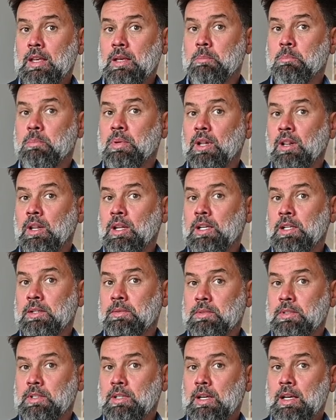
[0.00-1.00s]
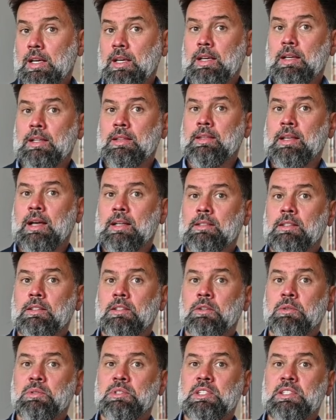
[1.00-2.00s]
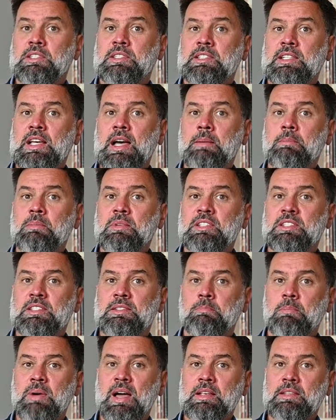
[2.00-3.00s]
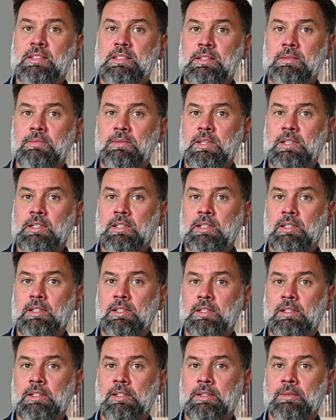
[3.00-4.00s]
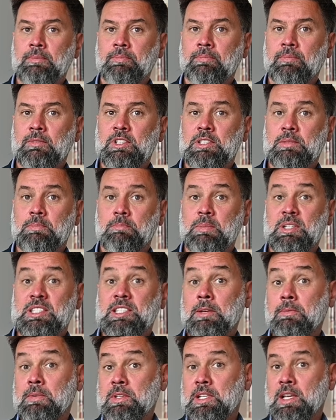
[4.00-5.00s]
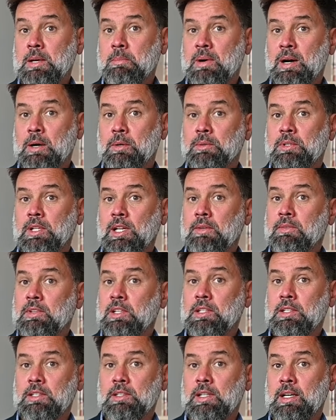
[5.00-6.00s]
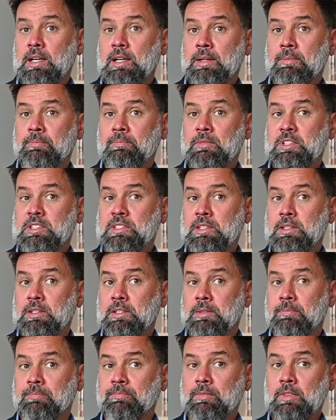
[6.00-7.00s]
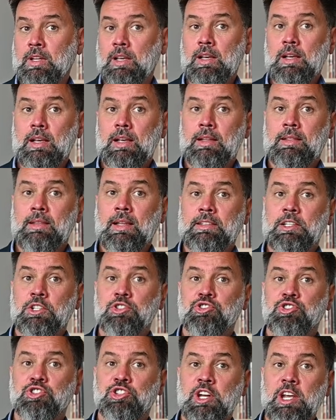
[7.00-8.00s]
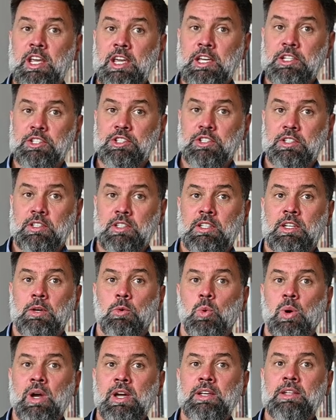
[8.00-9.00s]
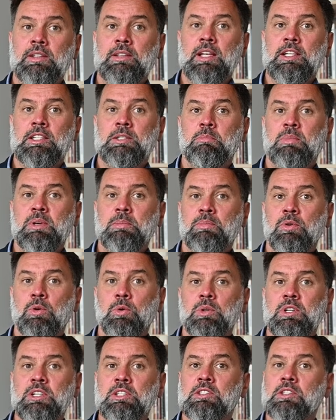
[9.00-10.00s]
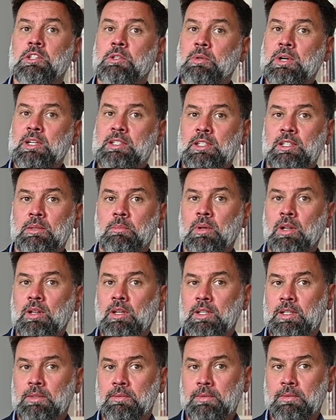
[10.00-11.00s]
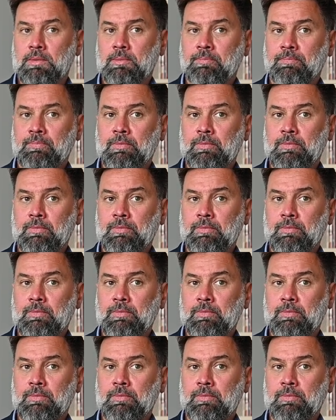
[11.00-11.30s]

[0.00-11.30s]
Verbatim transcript: believed that there is some specific um, specificity about living in the um, city that changed the way that people interact and believe.